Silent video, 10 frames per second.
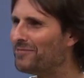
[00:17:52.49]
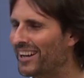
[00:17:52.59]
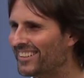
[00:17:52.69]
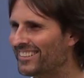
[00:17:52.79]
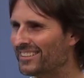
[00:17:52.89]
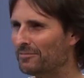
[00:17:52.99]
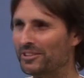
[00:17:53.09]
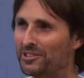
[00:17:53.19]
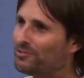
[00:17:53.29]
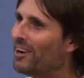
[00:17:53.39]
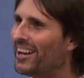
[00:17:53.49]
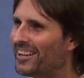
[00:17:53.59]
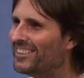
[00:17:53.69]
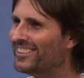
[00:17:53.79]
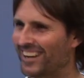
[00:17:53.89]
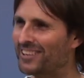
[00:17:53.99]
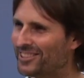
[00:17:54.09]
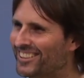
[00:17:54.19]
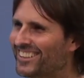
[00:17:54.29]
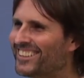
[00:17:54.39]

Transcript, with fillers: in fact, which is great, actually.